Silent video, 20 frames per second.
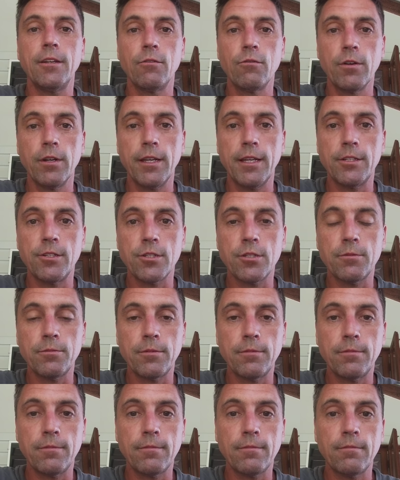and it really
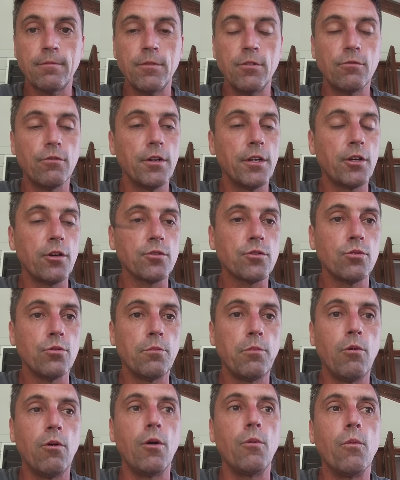got to a
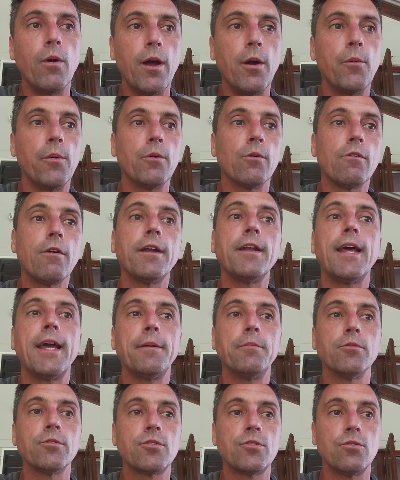point where we were
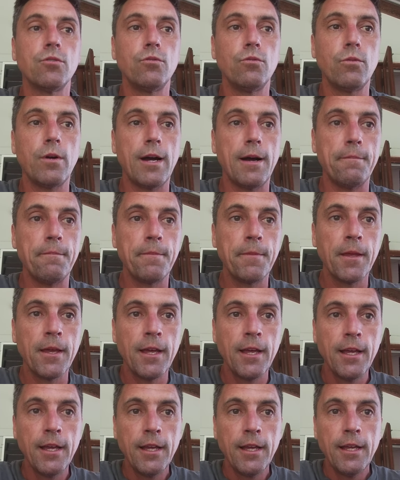unable to
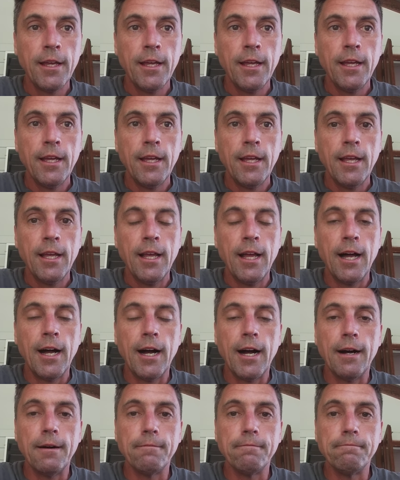go
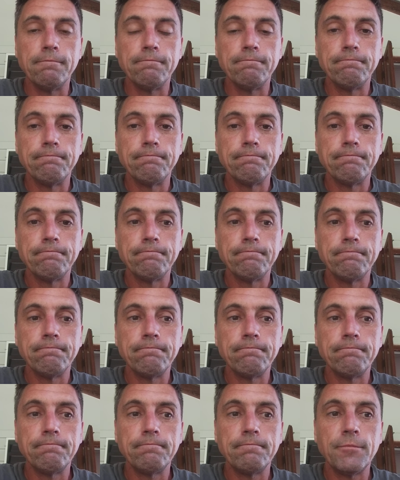
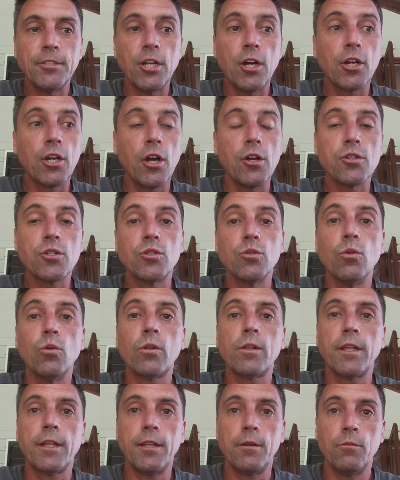
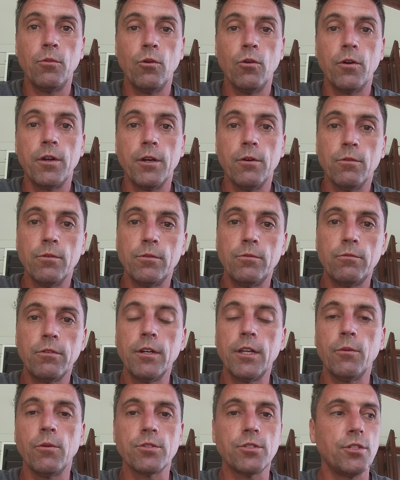snorkeling anymore, and it
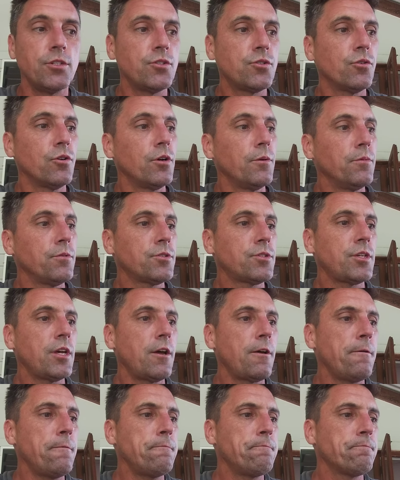really wasn't enjoyable.
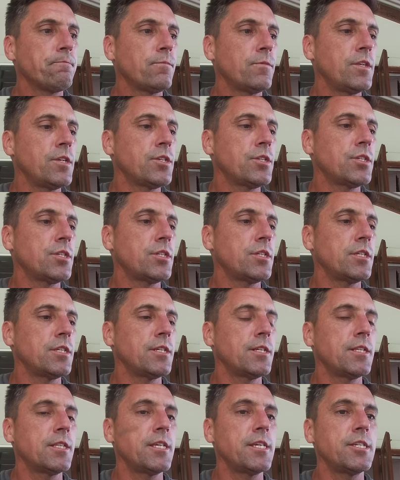So these
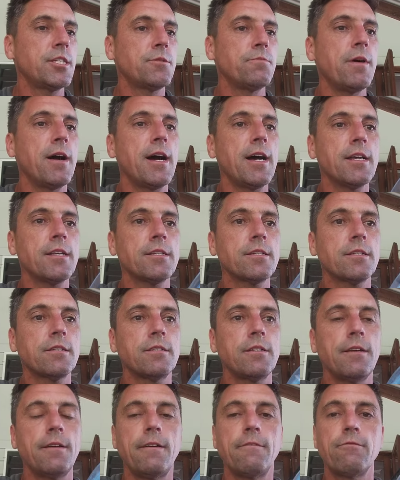
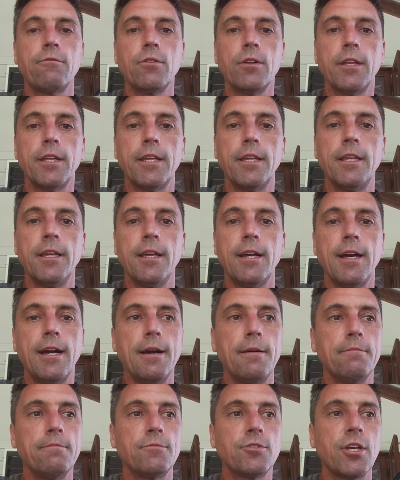masks have really
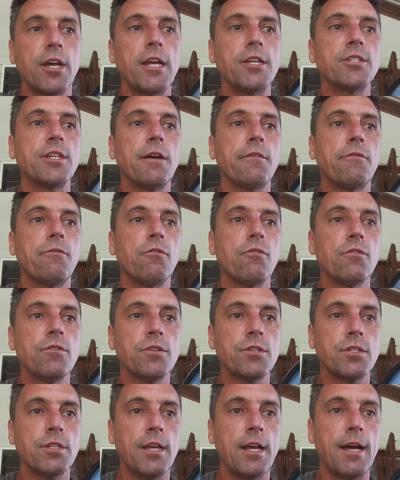changed that for
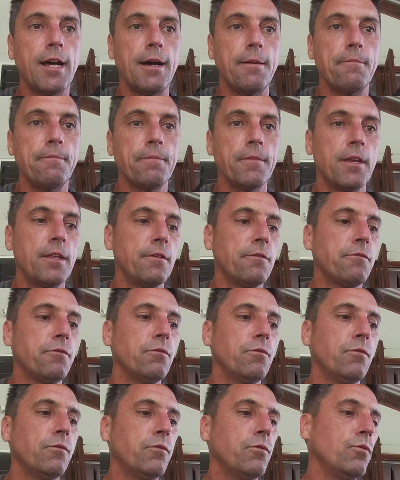us, and the
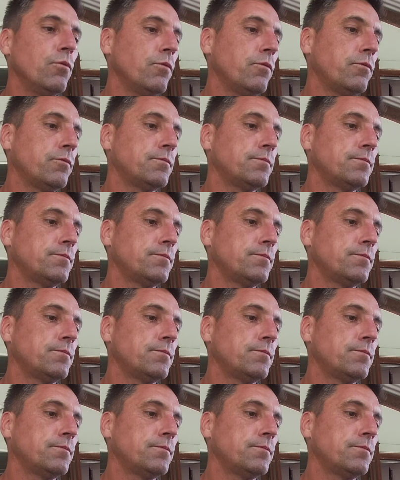full